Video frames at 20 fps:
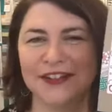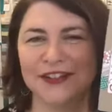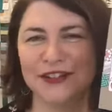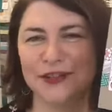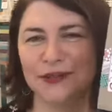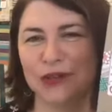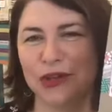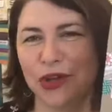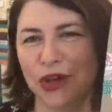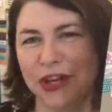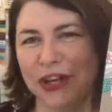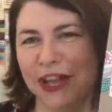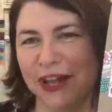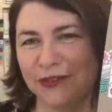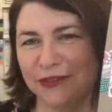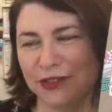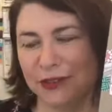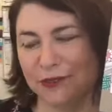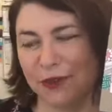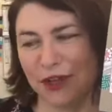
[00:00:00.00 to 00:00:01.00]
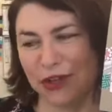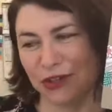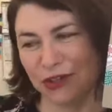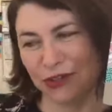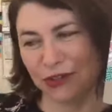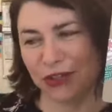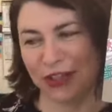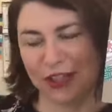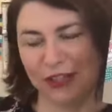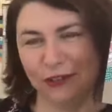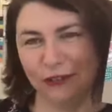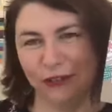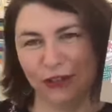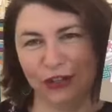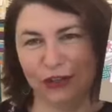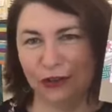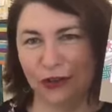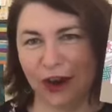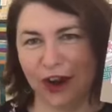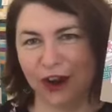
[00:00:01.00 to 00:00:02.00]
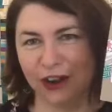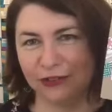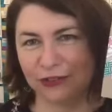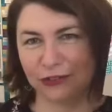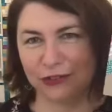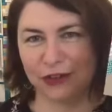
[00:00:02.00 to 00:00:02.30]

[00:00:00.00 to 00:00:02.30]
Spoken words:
So we kind of have to make sure that if we craft